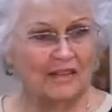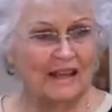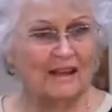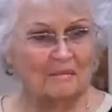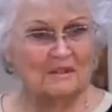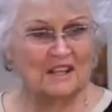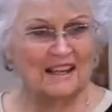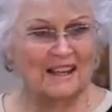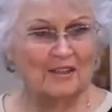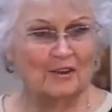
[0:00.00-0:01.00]
They come
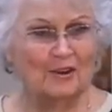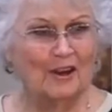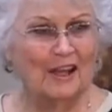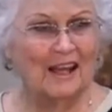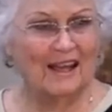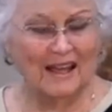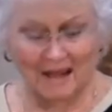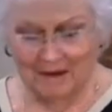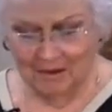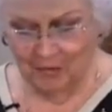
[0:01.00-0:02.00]
together,
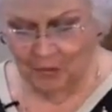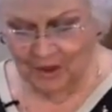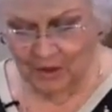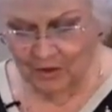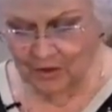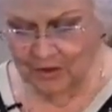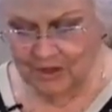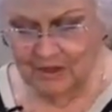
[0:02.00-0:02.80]
and we learn